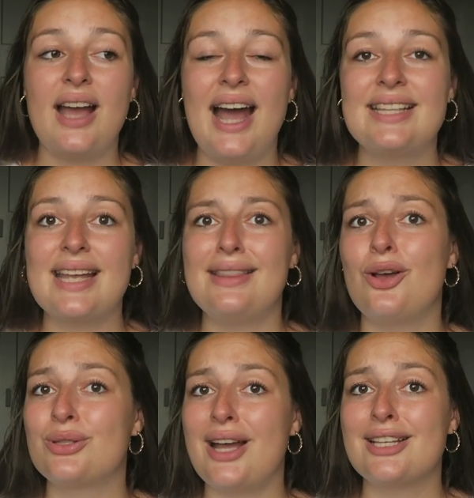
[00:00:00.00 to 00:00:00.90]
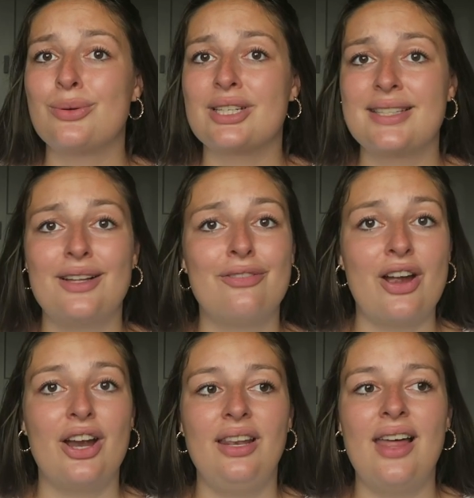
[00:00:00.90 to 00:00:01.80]
guides, and those guides were still
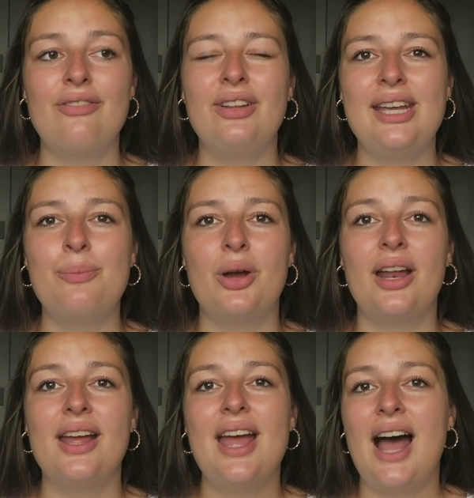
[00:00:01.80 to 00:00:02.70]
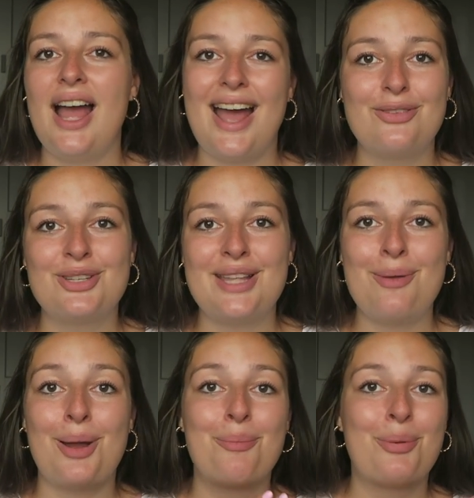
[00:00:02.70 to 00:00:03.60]
very lovely, but I have to
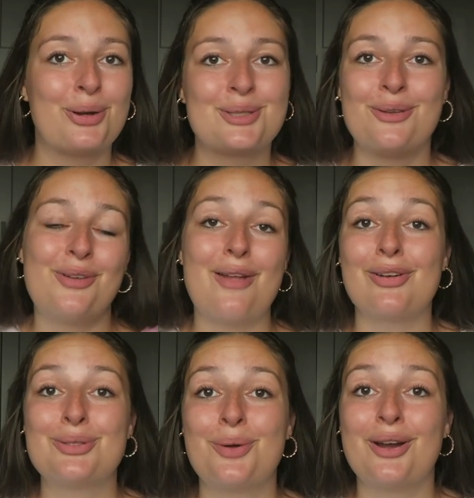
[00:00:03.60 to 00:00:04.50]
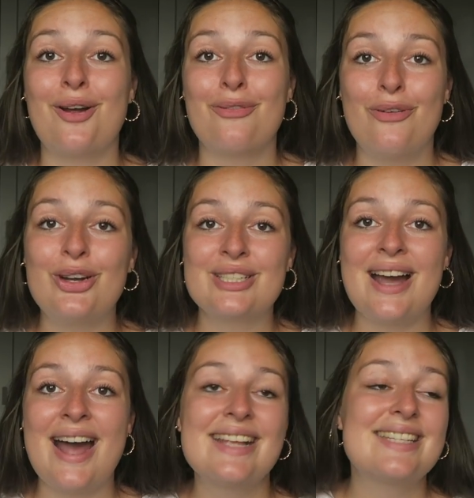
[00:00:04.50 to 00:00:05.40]
say my personal favorites were our first
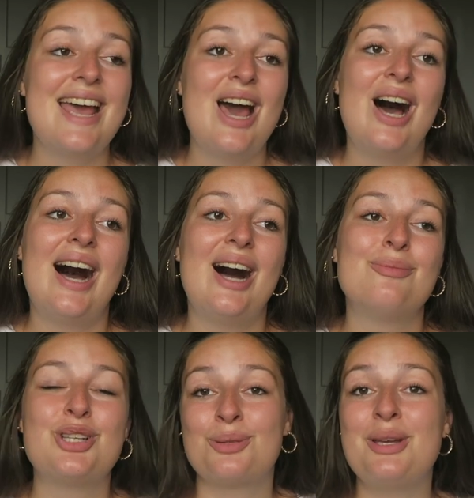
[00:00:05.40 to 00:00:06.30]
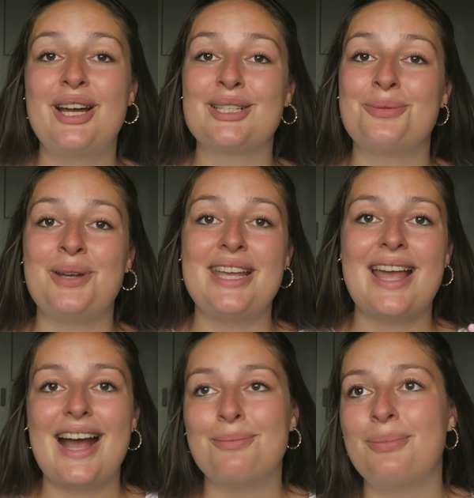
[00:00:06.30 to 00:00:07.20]
guides, um, just because we
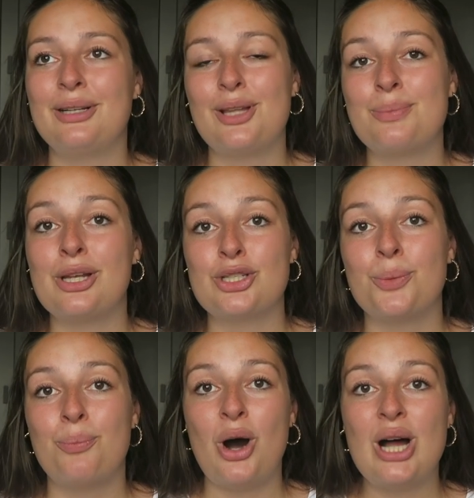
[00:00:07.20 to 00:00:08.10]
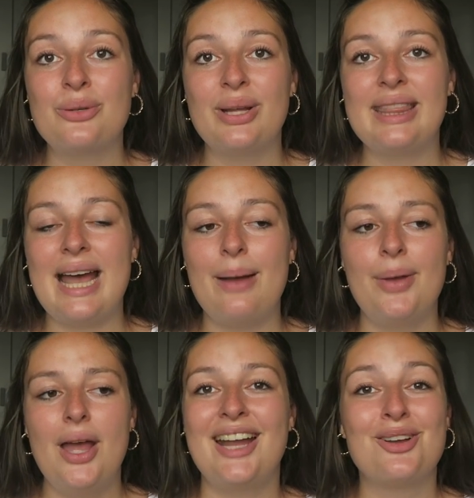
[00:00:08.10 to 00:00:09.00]
had built up such a bond with them,
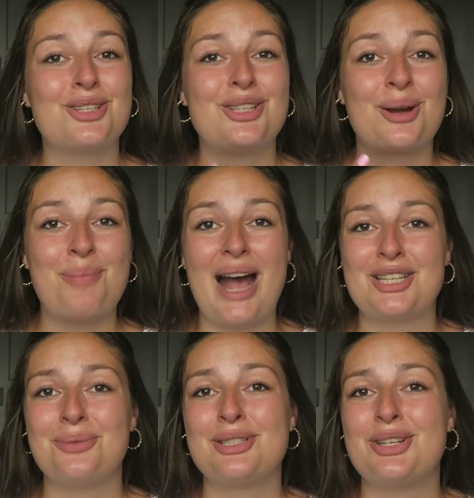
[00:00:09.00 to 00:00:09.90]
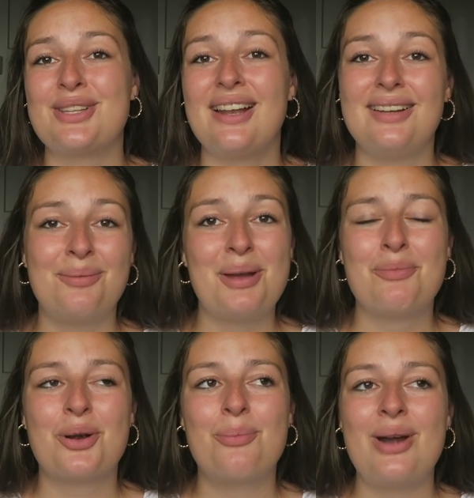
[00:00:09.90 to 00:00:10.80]
and also their passion was just a little bit
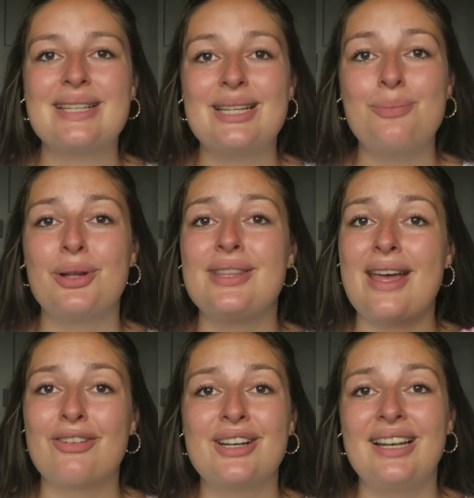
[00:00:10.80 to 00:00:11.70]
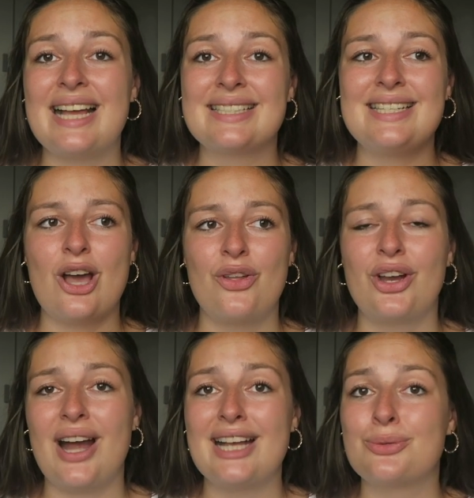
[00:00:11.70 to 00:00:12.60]
more present. But nevertheless, the
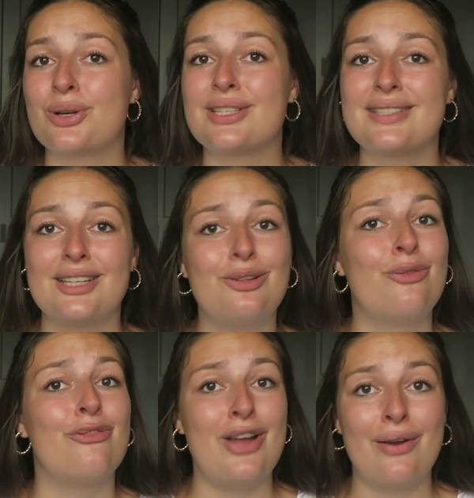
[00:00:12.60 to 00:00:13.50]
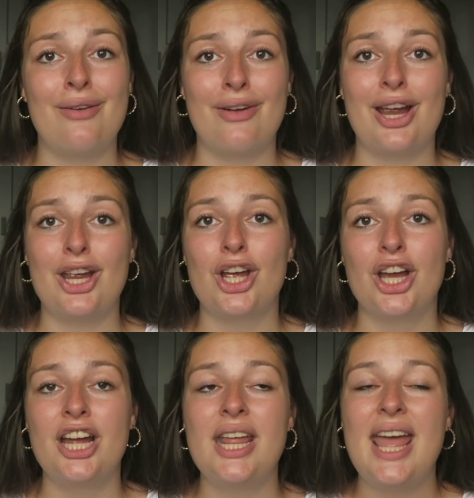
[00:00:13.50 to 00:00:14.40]
other guides were still very, very
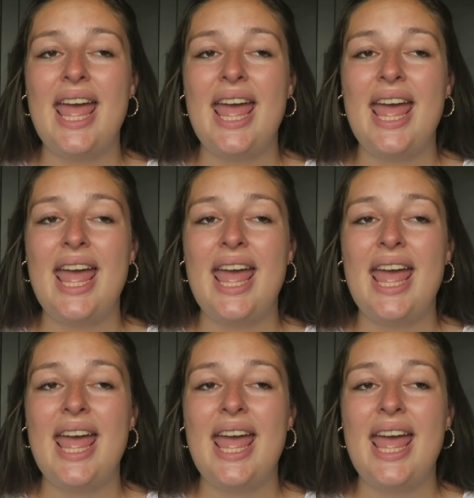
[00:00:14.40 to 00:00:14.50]
good,